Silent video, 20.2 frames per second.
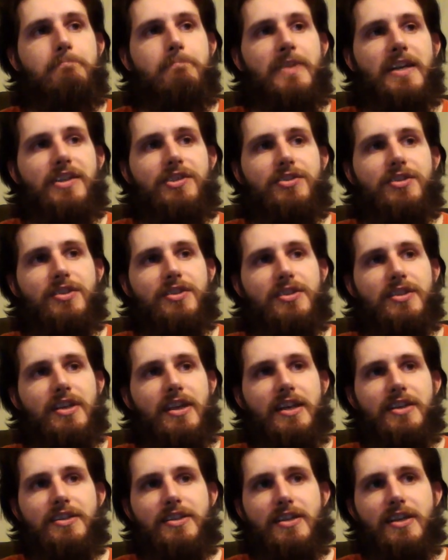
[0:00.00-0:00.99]

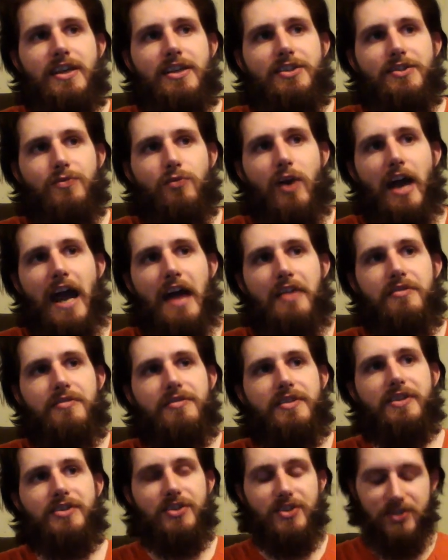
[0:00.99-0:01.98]
It's rather
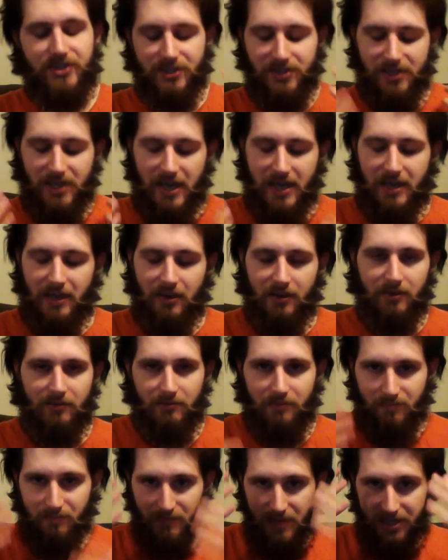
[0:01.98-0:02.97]
than just staying
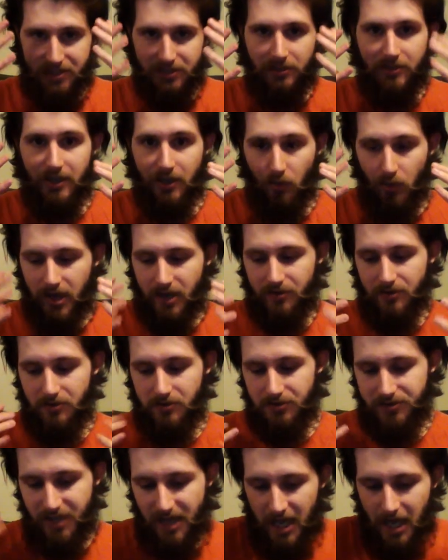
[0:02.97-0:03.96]
mentally awake the
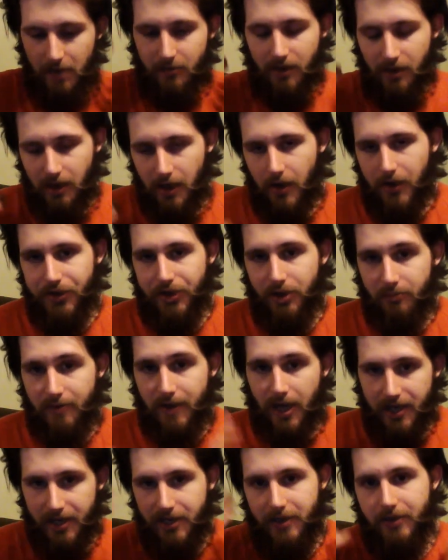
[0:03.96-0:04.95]
whole time and allowing your
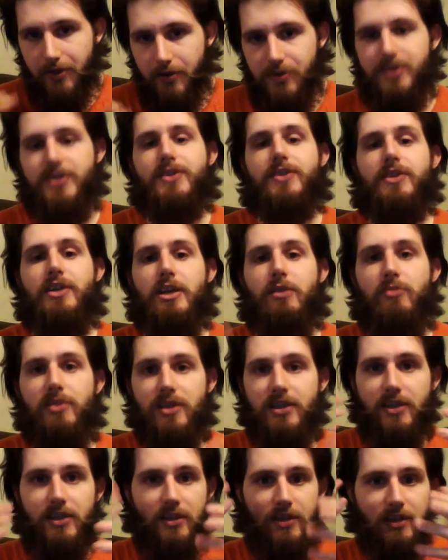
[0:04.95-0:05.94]
body to go to sleep
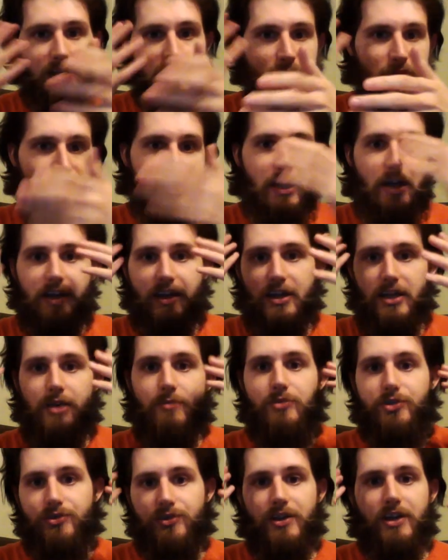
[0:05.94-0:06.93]
and then the hypnagogic
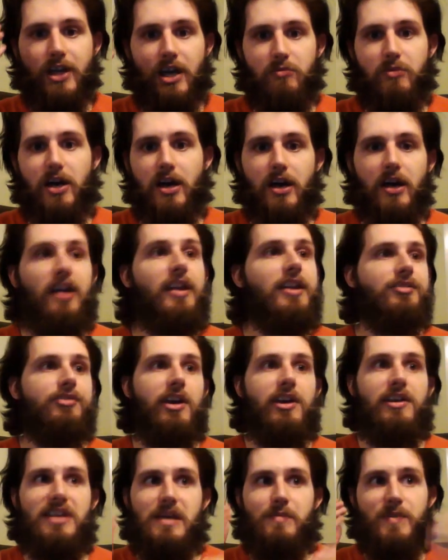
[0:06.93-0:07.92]
imagery to come on and
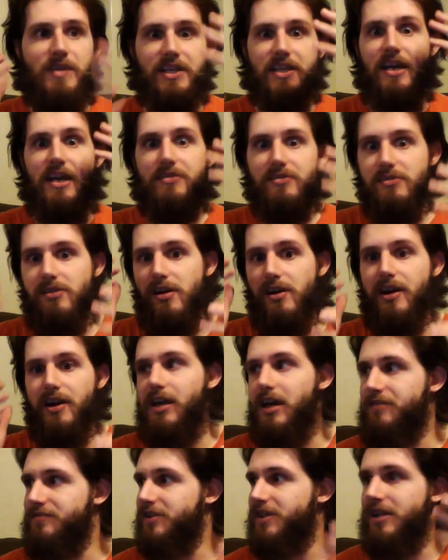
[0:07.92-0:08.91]
trying to keep it together long
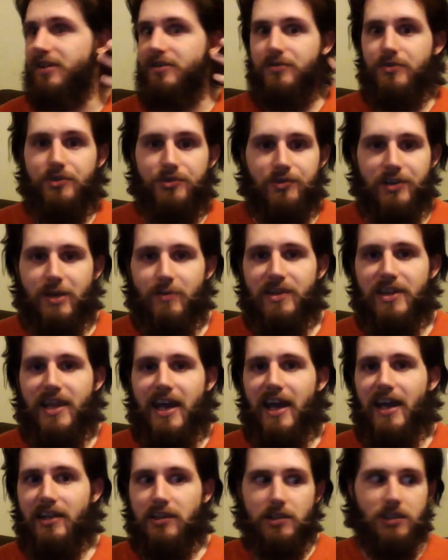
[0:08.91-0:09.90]
enough to get into a dream, and
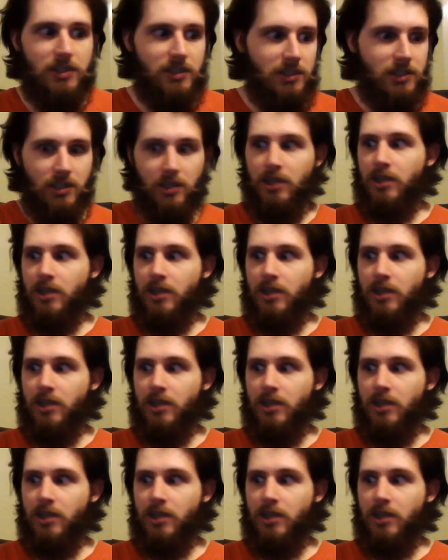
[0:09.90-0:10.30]
that, and it's just